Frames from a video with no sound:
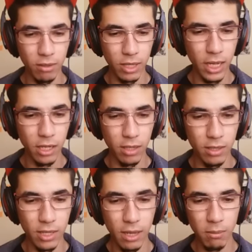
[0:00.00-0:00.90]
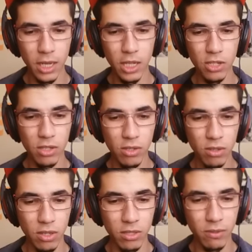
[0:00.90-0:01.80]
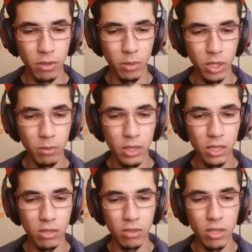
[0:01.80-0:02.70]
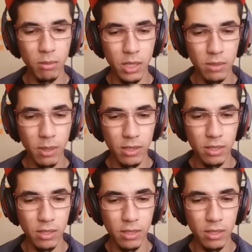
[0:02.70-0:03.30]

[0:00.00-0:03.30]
Okay, contaminations transform human into zombies, but